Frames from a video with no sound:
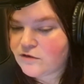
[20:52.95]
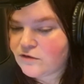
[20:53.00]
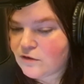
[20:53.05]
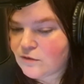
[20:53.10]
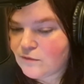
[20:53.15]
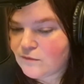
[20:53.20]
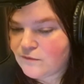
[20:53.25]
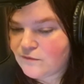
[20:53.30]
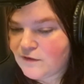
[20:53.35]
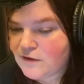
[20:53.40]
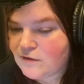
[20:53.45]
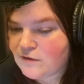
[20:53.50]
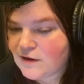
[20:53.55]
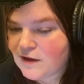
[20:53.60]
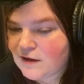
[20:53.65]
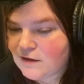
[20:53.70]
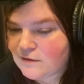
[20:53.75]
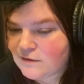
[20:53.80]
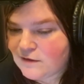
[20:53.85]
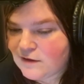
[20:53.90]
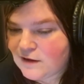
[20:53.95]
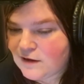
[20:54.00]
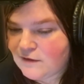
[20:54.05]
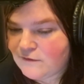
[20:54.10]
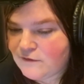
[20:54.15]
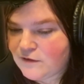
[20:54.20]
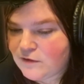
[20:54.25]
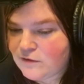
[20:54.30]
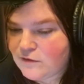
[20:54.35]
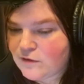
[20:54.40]
Don't feel guilty
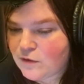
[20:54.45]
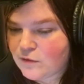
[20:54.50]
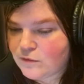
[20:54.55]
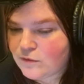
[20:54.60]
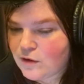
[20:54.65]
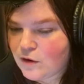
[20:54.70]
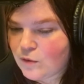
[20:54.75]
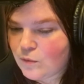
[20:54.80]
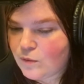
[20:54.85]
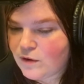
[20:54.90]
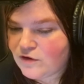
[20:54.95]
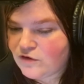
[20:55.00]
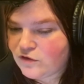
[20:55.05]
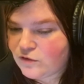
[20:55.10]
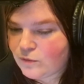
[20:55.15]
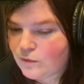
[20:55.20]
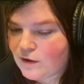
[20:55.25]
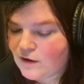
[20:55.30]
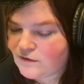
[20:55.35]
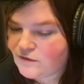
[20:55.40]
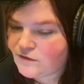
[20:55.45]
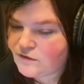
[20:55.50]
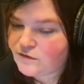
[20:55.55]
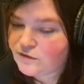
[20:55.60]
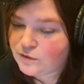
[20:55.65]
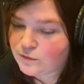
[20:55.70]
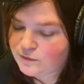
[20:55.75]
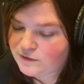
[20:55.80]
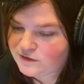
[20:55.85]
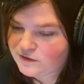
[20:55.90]
if you don't know what you want to
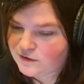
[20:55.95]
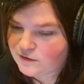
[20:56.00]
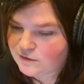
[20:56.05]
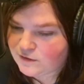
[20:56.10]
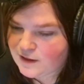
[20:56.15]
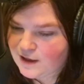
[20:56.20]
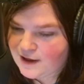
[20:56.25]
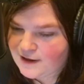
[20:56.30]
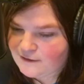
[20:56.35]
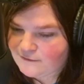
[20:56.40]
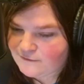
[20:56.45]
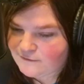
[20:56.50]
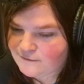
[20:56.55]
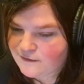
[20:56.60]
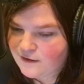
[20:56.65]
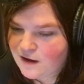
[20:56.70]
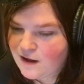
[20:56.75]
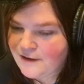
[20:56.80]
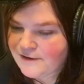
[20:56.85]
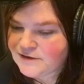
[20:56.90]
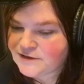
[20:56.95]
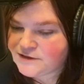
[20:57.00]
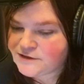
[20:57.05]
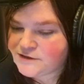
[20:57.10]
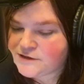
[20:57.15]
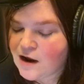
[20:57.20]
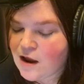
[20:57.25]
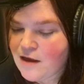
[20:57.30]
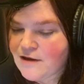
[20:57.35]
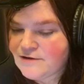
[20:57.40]
do with your life.
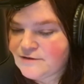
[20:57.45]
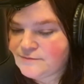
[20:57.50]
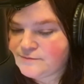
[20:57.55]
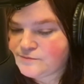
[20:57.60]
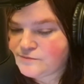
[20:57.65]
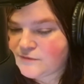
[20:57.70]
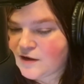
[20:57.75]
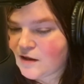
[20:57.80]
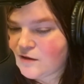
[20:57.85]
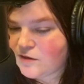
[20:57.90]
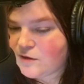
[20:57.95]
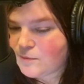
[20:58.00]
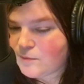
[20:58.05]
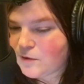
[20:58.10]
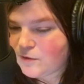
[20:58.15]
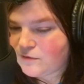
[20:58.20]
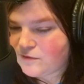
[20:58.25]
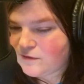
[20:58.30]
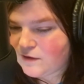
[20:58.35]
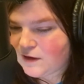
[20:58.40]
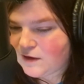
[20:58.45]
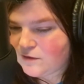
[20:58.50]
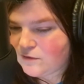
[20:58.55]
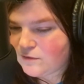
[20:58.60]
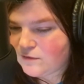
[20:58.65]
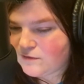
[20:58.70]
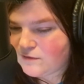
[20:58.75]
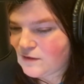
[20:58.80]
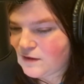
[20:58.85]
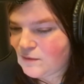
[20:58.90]
The most
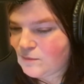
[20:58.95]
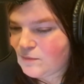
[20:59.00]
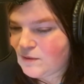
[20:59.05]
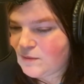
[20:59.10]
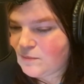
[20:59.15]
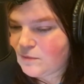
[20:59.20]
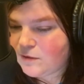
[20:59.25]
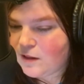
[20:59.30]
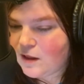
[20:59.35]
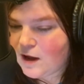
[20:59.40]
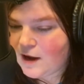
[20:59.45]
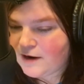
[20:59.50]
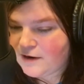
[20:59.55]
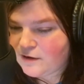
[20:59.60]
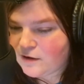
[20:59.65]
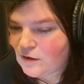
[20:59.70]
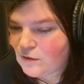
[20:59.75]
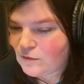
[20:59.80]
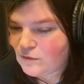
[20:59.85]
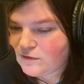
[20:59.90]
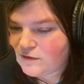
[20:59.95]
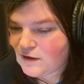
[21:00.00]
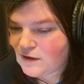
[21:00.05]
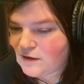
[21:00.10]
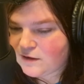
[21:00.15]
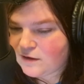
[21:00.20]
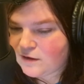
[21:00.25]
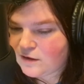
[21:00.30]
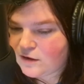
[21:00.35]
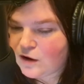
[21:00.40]
interesting people I know
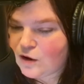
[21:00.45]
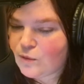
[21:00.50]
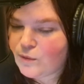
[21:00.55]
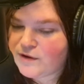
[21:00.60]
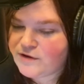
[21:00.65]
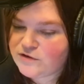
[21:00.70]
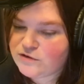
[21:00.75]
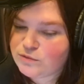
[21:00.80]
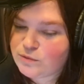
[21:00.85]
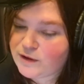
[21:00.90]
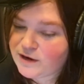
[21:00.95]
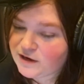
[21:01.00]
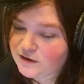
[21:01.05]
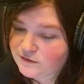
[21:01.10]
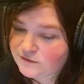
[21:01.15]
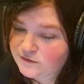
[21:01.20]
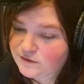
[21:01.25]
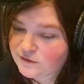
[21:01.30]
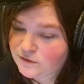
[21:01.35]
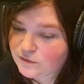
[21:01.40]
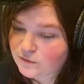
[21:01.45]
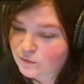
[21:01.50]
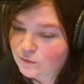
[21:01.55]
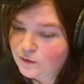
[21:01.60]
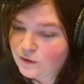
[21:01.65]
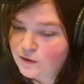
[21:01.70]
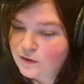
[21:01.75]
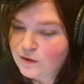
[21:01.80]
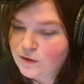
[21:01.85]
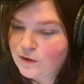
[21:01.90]
didn't know at
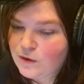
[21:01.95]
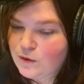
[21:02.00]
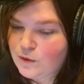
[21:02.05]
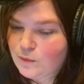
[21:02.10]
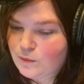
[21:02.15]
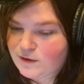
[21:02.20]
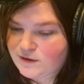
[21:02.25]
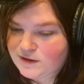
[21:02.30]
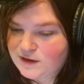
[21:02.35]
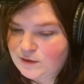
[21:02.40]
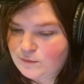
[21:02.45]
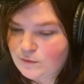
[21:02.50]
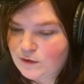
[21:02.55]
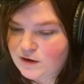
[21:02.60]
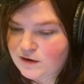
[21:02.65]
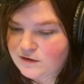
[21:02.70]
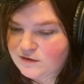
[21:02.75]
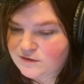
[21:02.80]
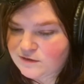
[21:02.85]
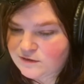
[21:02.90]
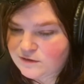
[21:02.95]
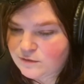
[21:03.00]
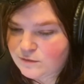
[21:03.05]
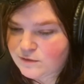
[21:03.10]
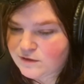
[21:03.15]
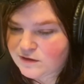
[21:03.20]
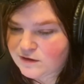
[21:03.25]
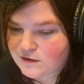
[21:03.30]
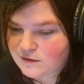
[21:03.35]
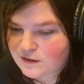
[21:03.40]
22 what they wanted to do
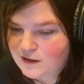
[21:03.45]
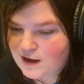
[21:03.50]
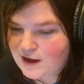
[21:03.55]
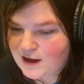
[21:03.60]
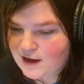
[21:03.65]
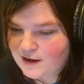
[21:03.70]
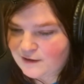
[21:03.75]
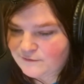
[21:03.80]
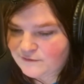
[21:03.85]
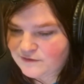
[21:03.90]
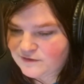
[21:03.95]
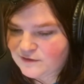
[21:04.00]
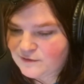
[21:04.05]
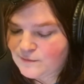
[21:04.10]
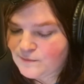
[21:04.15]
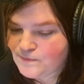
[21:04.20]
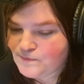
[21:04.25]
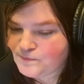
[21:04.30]
with their lives.